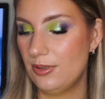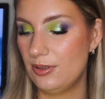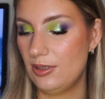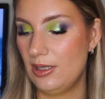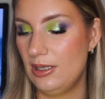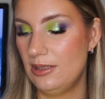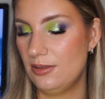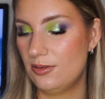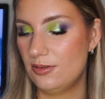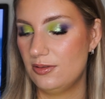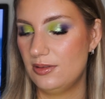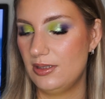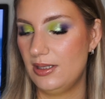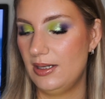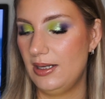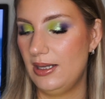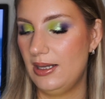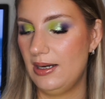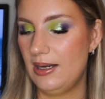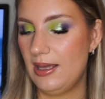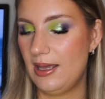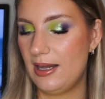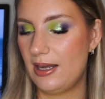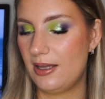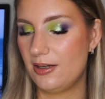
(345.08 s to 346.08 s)
interested in,
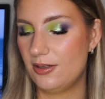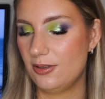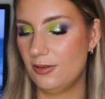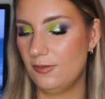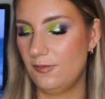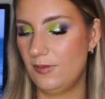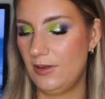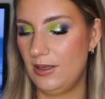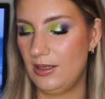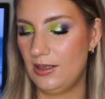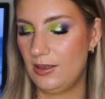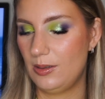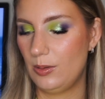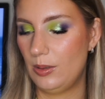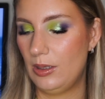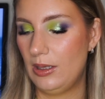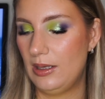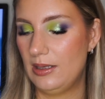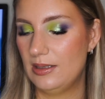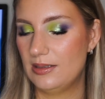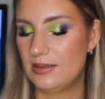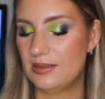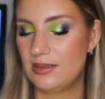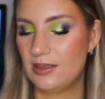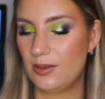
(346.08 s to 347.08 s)
and I do think
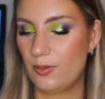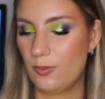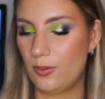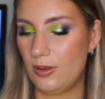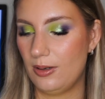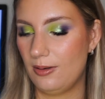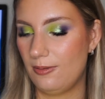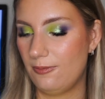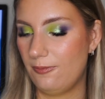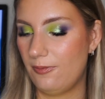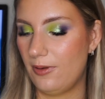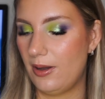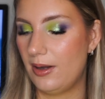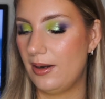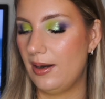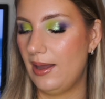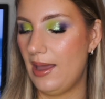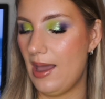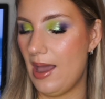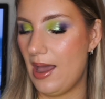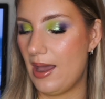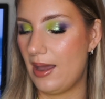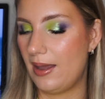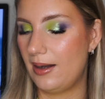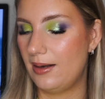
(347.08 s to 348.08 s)
is quite fun
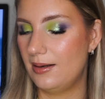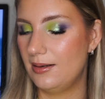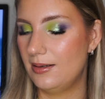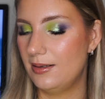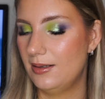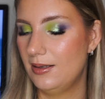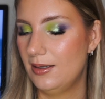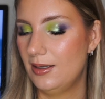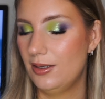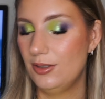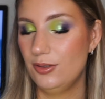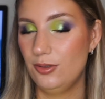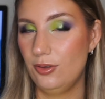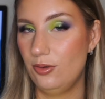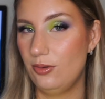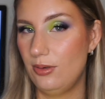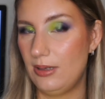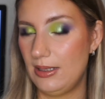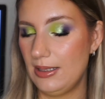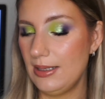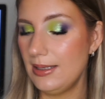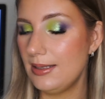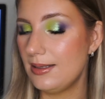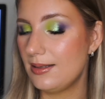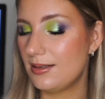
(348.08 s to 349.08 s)
and
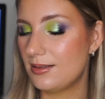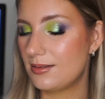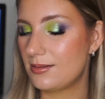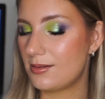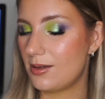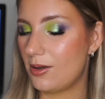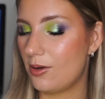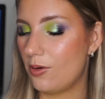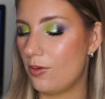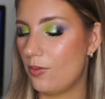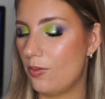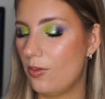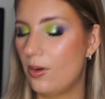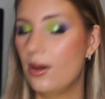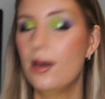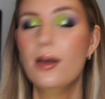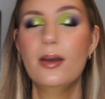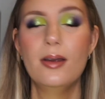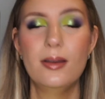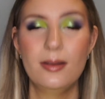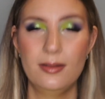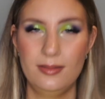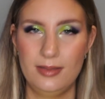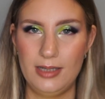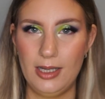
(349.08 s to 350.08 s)
unique. So
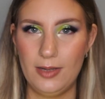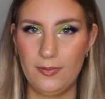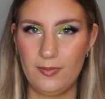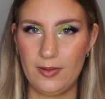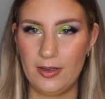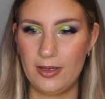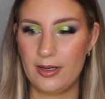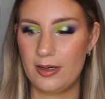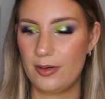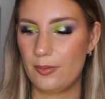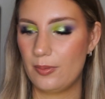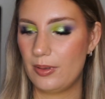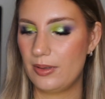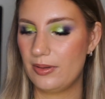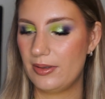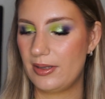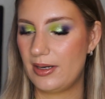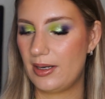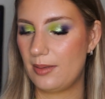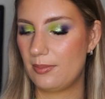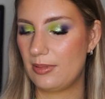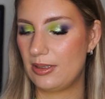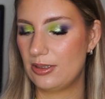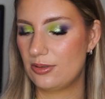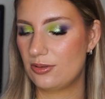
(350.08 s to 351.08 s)
definitely another one that
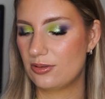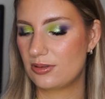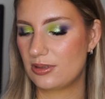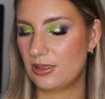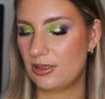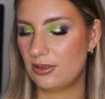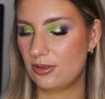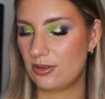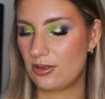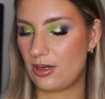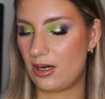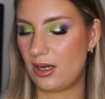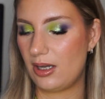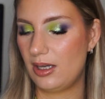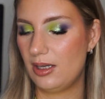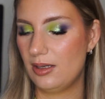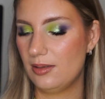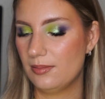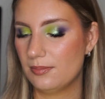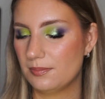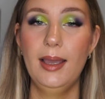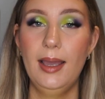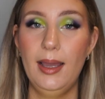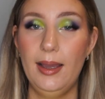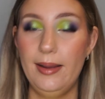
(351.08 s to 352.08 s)
I'm interested in
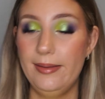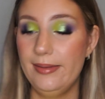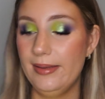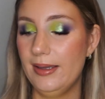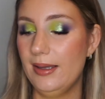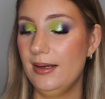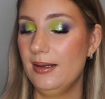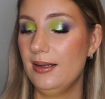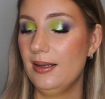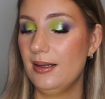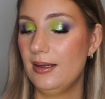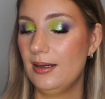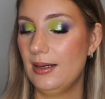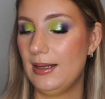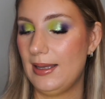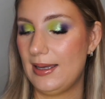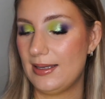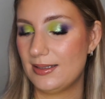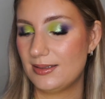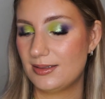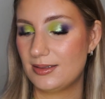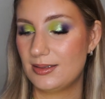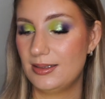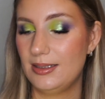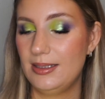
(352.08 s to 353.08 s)
trying. And then
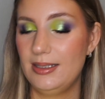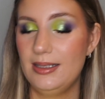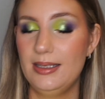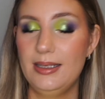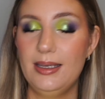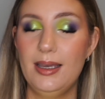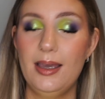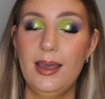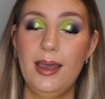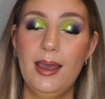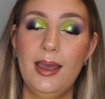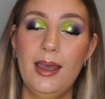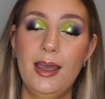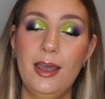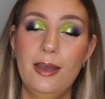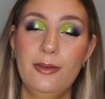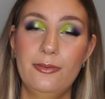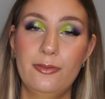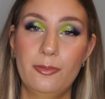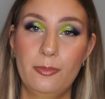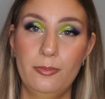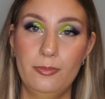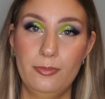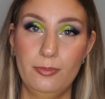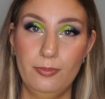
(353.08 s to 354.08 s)
lastly,
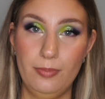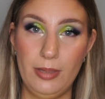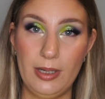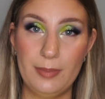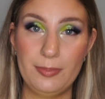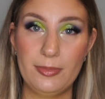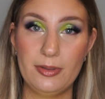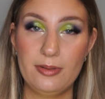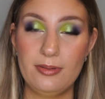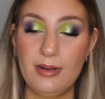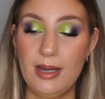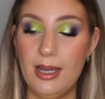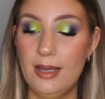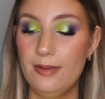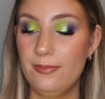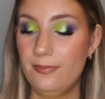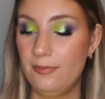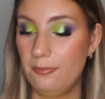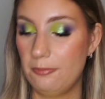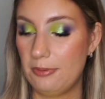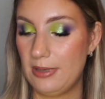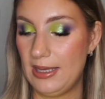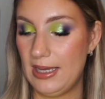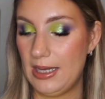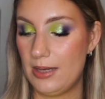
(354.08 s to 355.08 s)
from Pat McGrath,
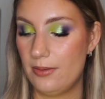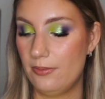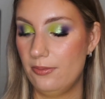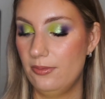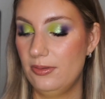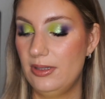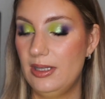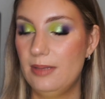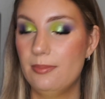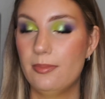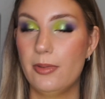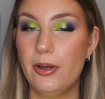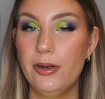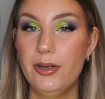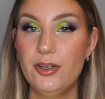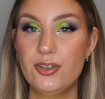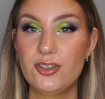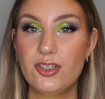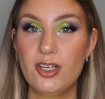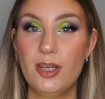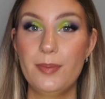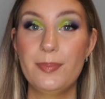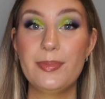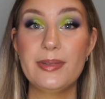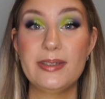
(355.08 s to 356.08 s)
we have the
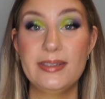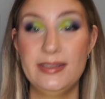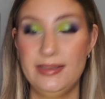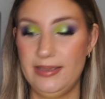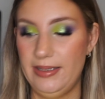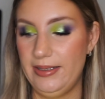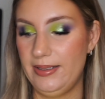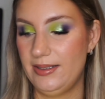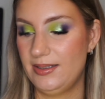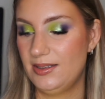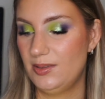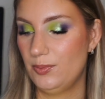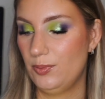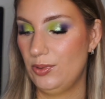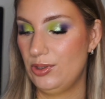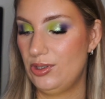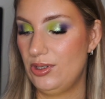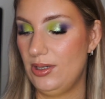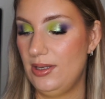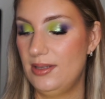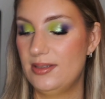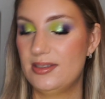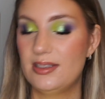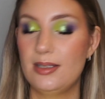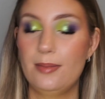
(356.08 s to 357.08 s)
Mothership 6, which
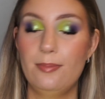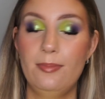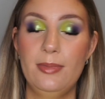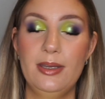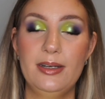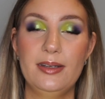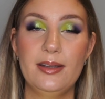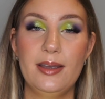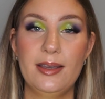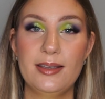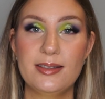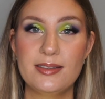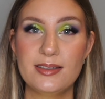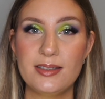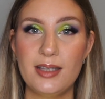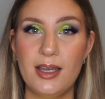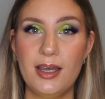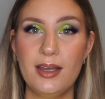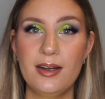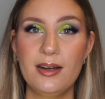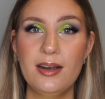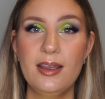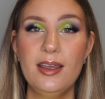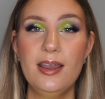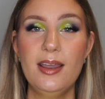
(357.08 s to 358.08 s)
is the Midnight
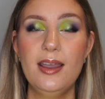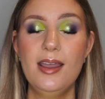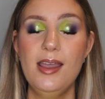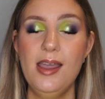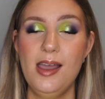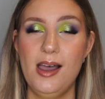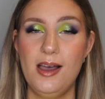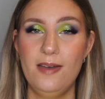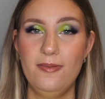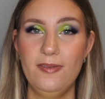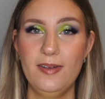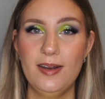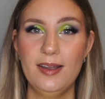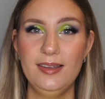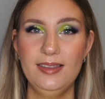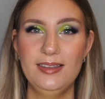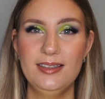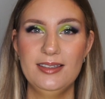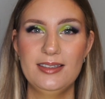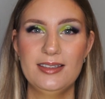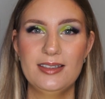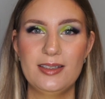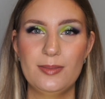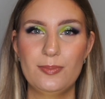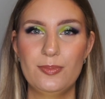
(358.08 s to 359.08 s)
Sun. I feel like this
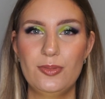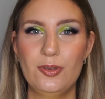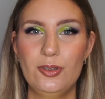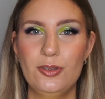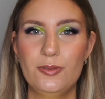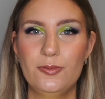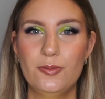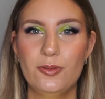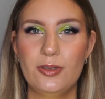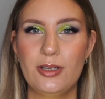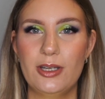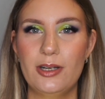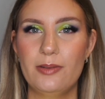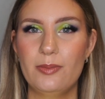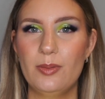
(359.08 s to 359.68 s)
is a beautiful kind of